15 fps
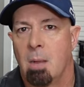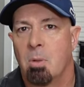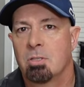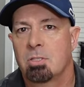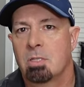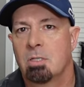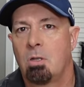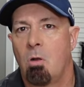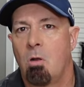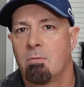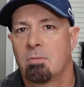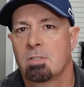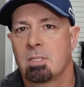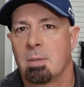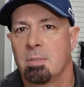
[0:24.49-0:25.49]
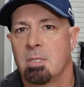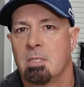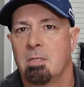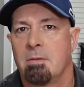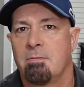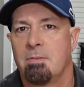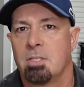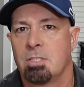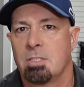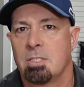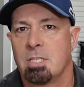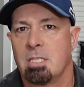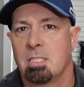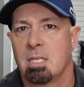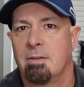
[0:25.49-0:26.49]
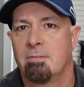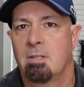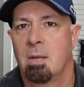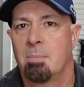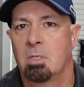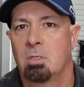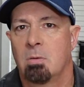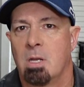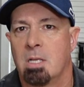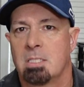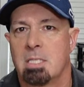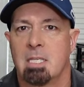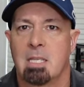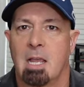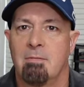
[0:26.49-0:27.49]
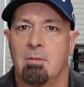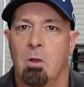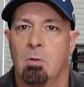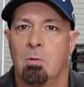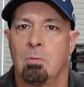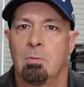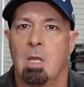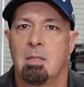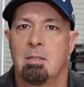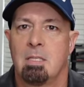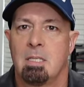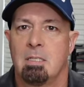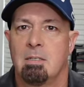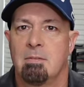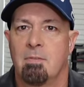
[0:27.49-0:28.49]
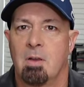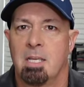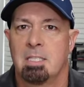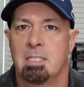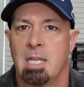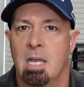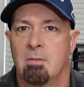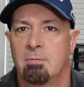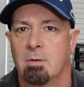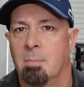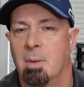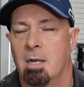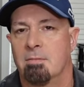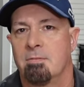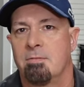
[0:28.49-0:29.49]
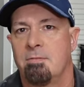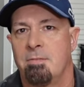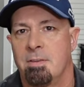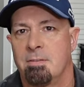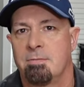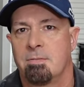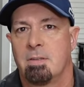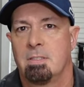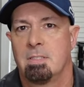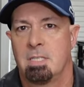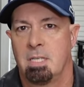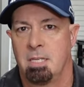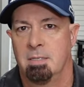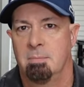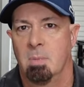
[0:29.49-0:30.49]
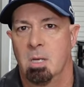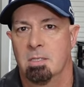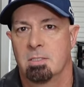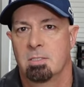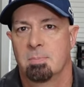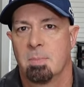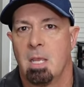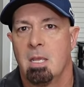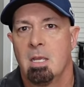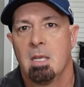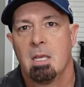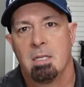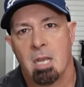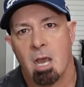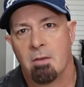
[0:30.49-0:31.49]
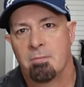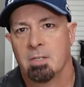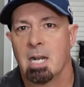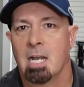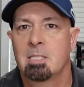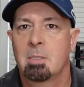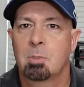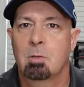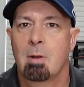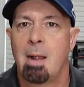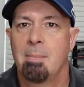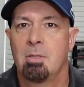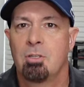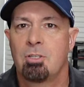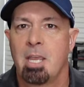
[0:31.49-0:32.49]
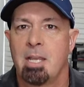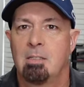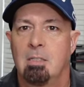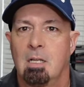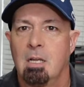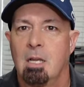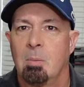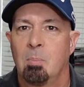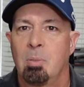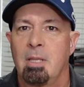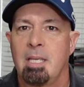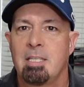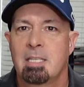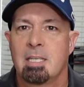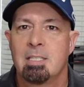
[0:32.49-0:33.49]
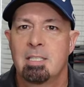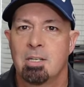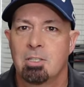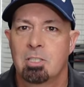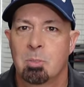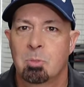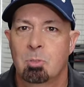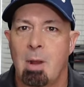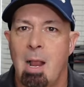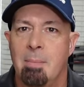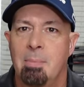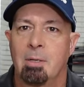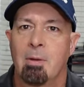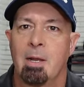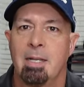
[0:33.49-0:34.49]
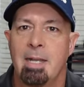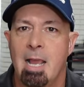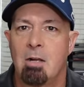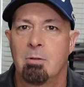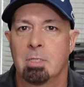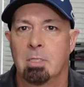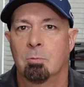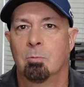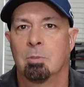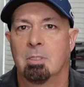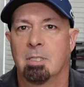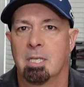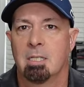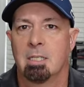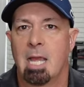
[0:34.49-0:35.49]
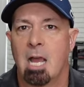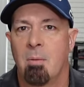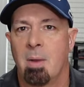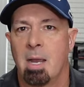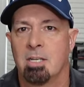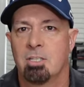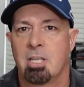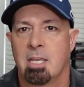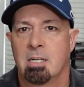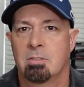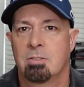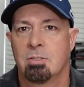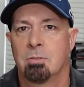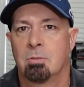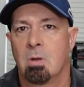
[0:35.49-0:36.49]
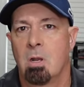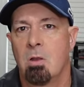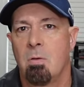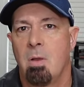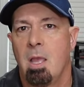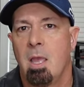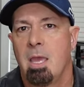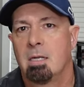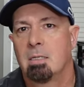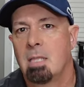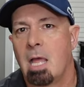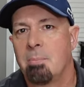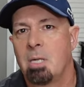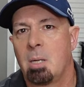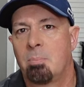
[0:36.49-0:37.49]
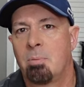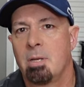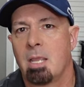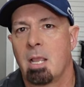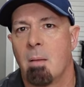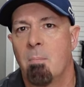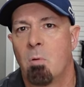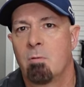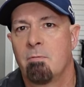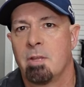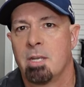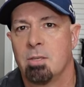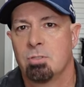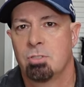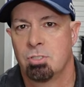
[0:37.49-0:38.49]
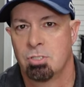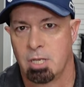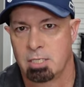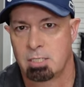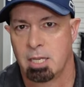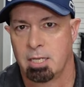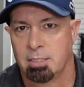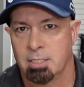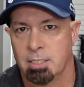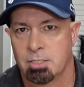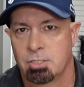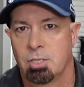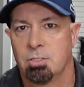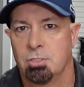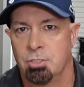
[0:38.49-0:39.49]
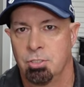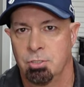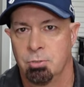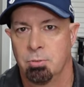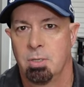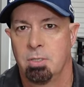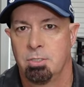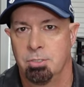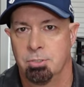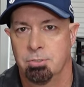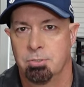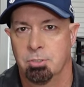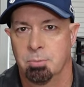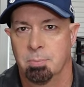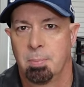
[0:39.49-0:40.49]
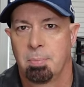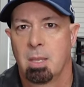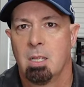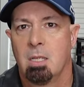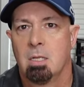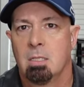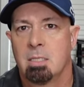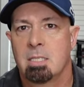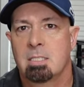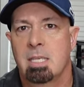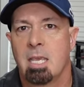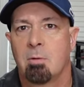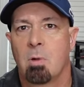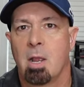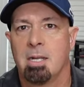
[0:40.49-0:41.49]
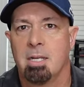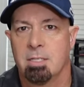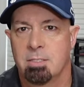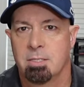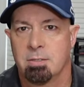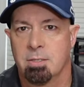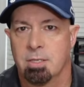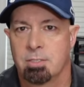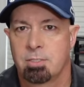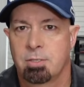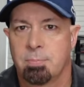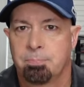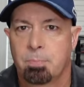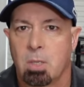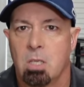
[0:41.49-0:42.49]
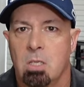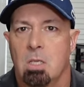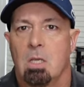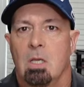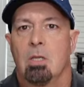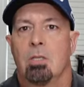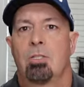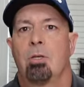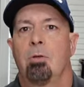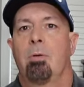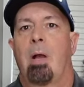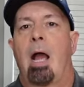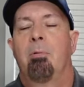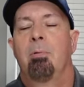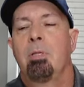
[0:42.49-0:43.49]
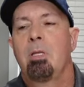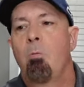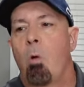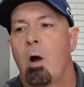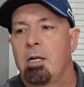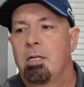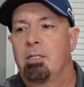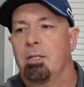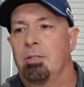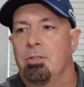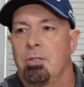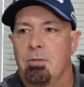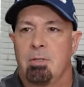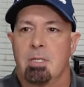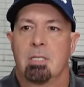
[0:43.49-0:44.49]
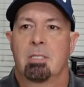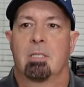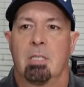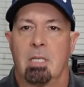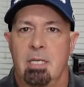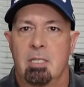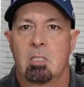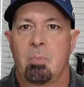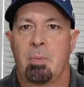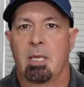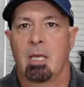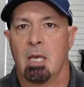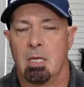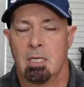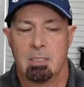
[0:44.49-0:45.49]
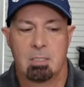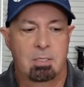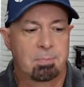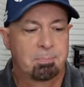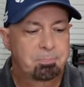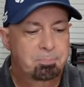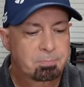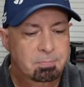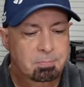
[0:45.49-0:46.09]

I'm also going to go over some of the deficiencies that I've come across as I've owned the device now for about 15 months. Now, if you're not subscribed to the channel, please consider subscribing right now. It'll really allow my channel to grow and allow me to bring more videos just like this to YouTube. Let's get right into this. So I really wanted to do this list because